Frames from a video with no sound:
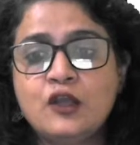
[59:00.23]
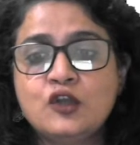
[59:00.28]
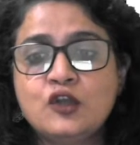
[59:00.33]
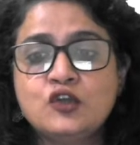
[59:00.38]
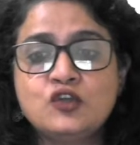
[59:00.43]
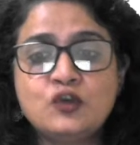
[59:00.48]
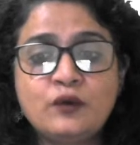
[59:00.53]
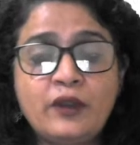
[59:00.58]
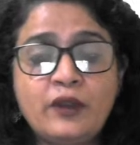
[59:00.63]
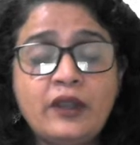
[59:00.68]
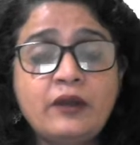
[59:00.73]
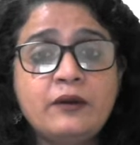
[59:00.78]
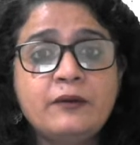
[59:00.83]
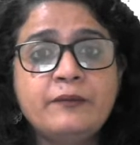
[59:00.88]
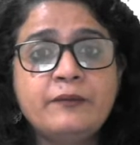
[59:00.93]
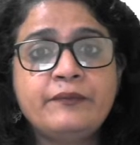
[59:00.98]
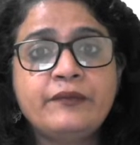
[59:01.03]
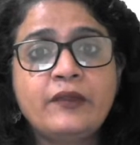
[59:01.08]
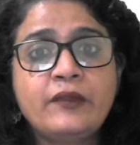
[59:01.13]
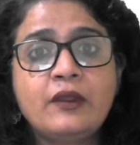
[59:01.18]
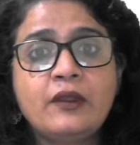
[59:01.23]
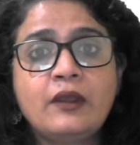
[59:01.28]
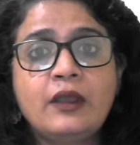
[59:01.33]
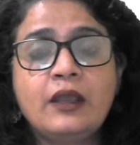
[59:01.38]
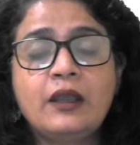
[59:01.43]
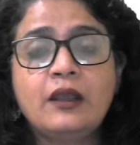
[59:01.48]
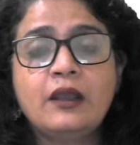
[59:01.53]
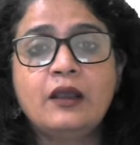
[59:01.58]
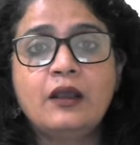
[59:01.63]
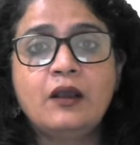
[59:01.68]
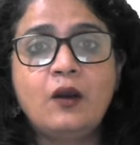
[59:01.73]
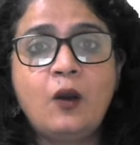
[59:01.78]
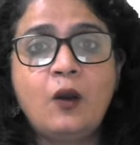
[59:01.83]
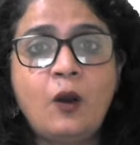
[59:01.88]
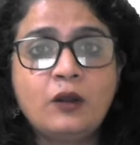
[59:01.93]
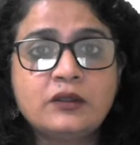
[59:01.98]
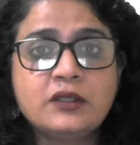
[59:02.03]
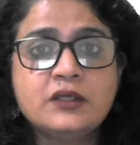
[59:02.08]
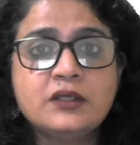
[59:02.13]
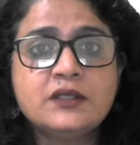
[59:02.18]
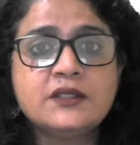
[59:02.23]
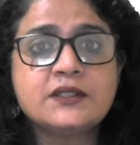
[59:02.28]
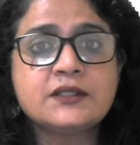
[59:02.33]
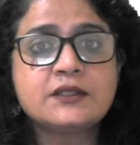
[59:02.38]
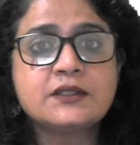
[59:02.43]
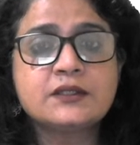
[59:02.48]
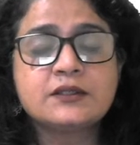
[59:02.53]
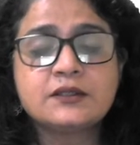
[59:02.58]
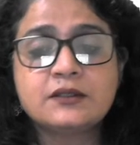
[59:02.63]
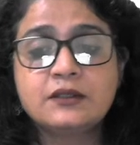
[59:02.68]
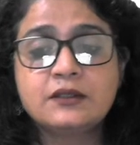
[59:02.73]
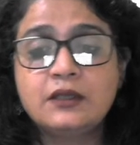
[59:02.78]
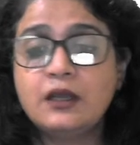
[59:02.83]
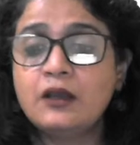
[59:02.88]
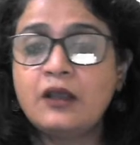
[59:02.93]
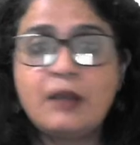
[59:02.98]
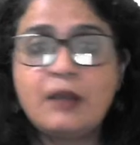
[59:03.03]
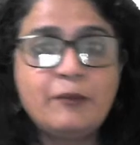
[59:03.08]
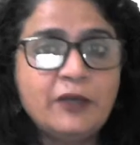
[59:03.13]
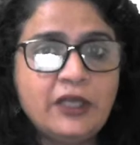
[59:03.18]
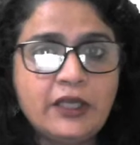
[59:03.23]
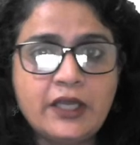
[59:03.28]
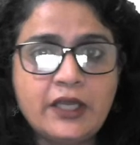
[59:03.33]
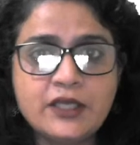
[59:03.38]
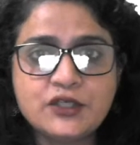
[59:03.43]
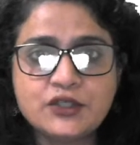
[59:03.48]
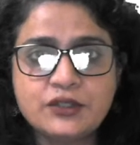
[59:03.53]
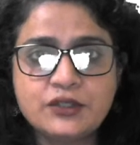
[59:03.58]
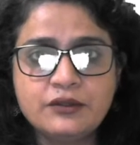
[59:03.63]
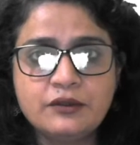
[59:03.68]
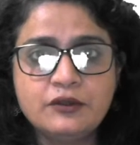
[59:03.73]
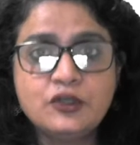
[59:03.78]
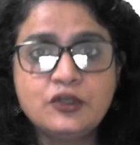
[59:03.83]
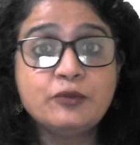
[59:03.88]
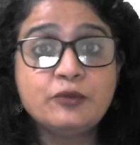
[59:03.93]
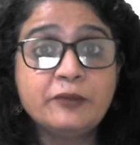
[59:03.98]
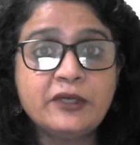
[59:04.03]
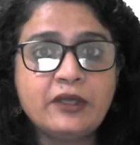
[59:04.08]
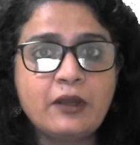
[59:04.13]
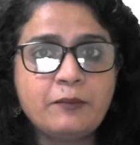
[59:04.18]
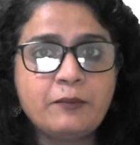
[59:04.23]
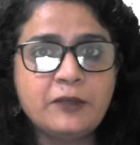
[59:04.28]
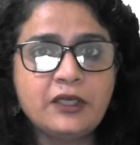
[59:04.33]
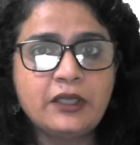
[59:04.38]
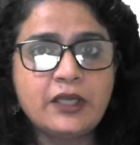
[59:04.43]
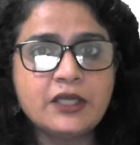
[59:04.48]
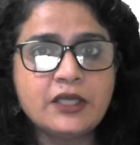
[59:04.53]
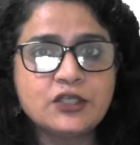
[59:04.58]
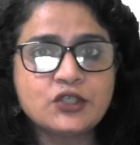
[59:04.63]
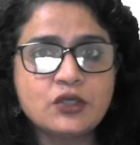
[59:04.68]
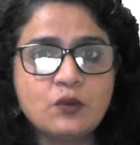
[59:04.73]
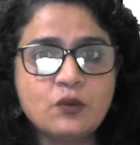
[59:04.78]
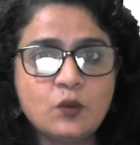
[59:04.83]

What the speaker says: So here, author's communication, human communication